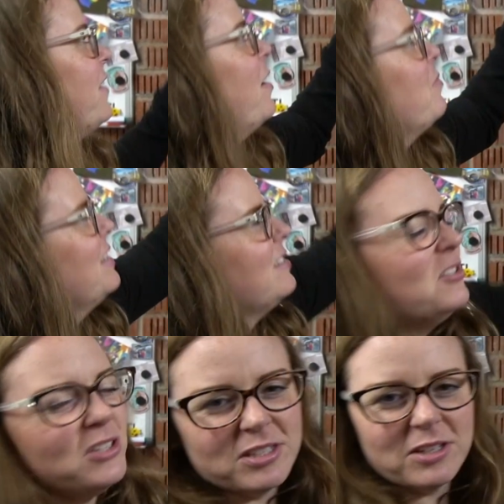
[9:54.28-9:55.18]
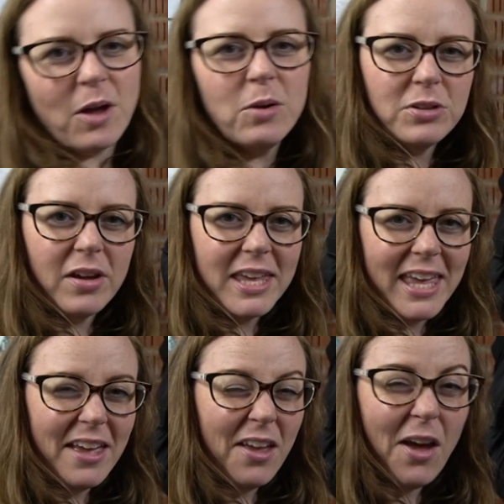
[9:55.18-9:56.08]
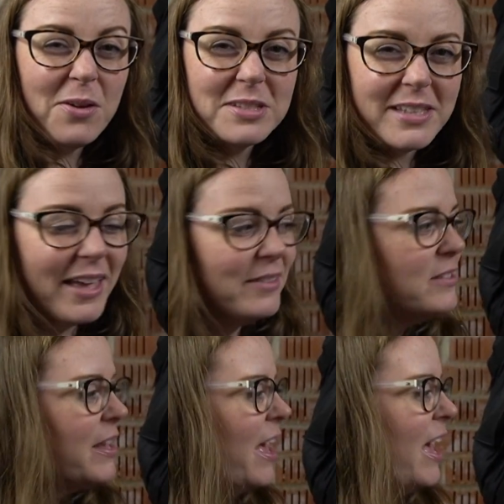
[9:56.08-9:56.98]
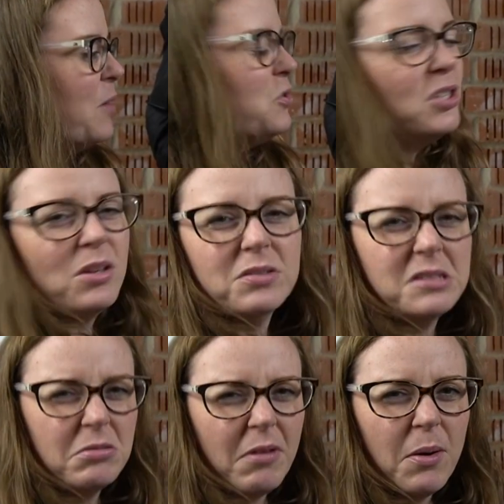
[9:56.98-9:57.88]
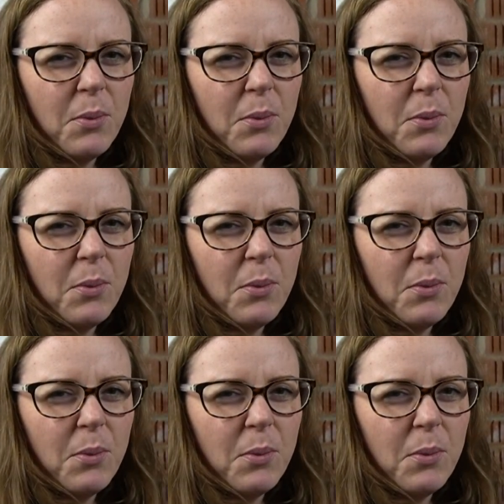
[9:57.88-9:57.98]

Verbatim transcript: Um, this is just an old Ikea coat stand. It was too good to throw